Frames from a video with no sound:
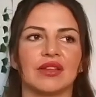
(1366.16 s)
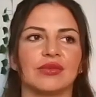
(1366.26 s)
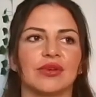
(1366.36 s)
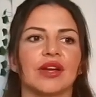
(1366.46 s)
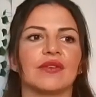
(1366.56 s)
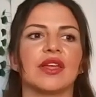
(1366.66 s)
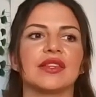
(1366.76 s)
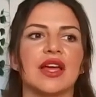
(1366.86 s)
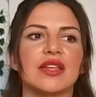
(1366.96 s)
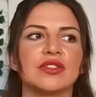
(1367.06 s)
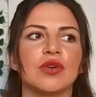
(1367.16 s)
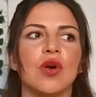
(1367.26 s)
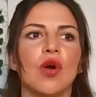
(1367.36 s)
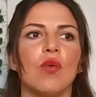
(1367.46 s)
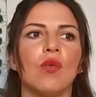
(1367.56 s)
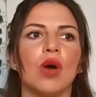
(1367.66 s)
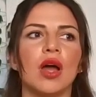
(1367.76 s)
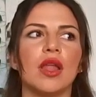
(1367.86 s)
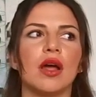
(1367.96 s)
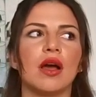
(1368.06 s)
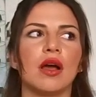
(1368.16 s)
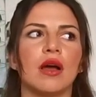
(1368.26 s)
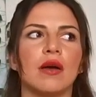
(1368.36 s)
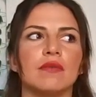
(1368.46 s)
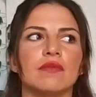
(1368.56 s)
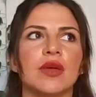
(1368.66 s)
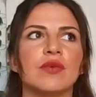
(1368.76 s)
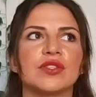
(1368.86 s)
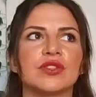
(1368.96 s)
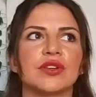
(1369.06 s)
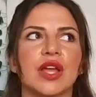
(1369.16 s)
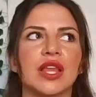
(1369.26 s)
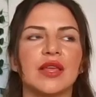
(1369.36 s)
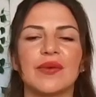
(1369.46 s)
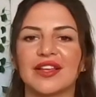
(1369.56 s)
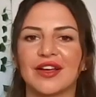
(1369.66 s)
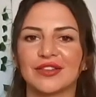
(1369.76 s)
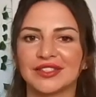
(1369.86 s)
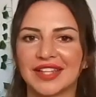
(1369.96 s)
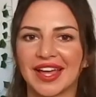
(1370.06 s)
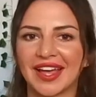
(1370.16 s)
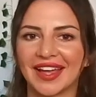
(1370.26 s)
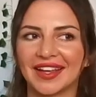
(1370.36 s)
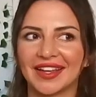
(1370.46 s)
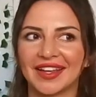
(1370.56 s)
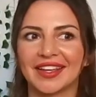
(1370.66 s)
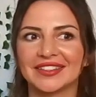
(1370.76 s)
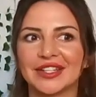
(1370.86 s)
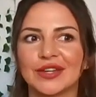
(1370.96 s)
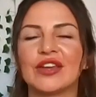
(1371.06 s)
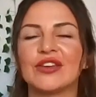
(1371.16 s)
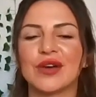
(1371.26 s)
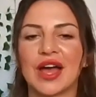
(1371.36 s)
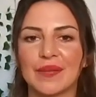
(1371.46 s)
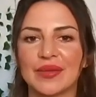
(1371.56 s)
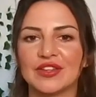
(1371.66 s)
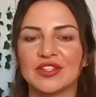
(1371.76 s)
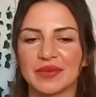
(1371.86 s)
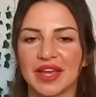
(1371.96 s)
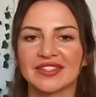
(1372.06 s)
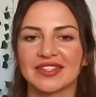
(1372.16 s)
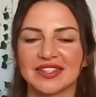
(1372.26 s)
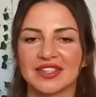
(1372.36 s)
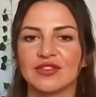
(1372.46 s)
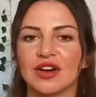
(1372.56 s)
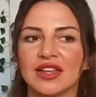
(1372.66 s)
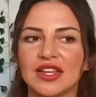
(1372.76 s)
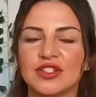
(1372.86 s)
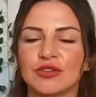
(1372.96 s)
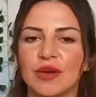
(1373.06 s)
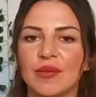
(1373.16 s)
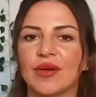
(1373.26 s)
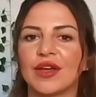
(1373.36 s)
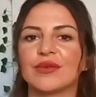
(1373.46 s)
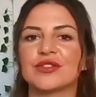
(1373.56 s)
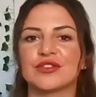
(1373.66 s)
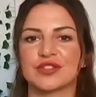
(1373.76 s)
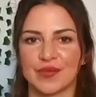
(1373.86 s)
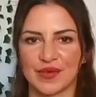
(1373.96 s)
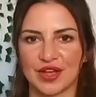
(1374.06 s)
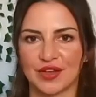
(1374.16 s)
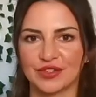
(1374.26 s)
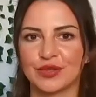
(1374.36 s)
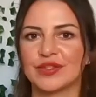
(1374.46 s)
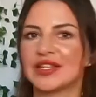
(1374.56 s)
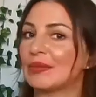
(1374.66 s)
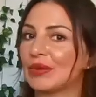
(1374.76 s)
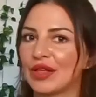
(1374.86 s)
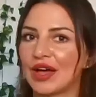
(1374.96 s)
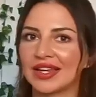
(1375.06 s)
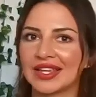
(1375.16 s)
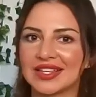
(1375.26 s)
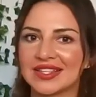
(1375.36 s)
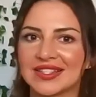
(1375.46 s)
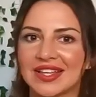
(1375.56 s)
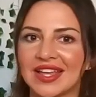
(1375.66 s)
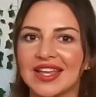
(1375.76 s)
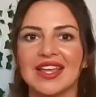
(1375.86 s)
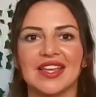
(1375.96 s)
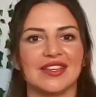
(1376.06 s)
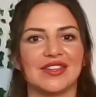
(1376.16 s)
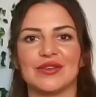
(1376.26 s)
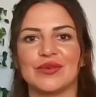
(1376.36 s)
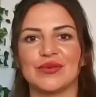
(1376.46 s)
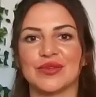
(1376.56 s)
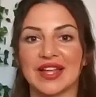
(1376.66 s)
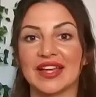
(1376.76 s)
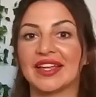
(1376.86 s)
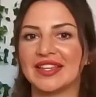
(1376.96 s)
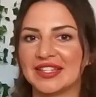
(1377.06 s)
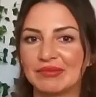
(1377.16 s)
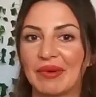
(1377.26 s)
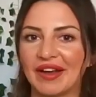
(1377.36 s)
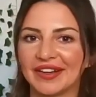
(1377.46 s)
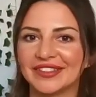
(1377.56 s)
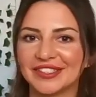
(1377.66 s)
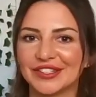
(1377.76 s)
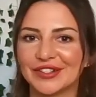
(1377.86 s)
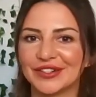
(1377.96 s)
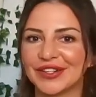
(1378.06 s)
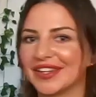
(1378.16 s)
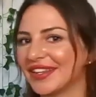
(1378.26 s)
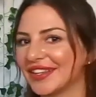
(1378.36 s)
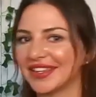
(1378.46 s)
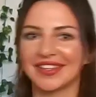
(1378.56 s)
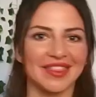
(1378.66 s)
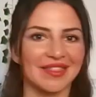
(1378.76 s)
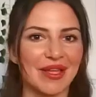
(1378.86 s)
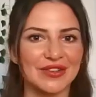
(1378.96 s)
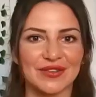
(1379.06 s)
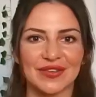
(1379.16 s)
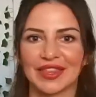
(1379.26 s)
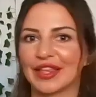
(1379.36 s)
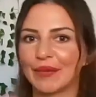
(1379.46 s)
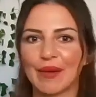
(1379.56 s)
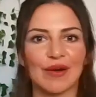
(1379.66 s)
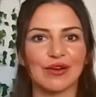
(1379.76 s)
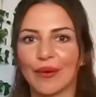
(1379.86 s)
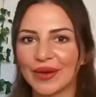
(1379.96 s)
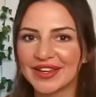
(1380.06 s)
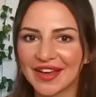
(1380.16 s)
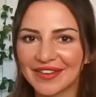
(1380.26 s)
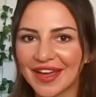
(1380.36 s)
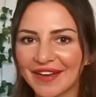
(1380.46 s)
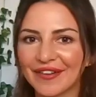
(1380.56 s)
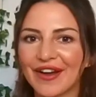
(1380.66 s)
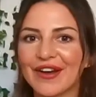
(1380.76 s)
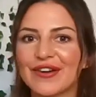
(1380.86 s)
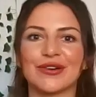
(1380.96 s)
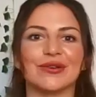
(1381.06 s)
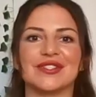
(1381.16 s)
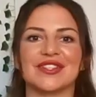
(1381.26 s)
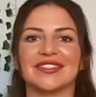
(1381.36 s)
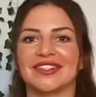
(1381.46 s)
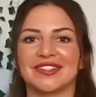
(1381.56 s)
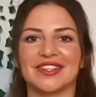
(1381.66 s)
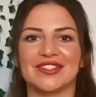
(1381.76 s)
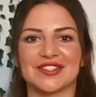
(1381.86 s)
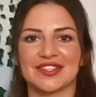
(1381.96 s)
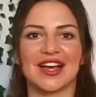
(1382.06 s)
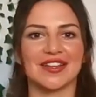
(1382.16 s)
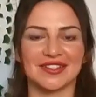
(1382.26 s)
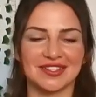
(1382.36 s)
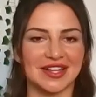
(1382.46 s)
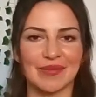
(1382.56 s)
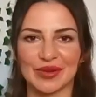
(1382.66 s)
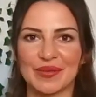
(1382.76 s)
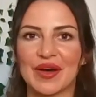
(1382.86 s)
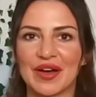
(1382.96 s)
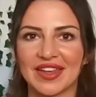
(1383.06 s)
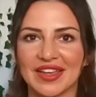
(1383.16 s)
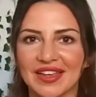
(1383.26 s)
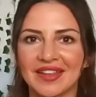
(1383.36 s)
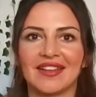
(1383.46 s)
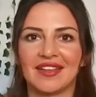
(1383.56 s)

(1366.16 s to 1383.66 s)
breath work. I really like that. So what was there anybody else that because I knew it happened in gymnastics that you got into it, but like was there someone else who was in Pilates that you would like inspired you and made you even think about going down that road, or was it literally just kind of stumbled upon it?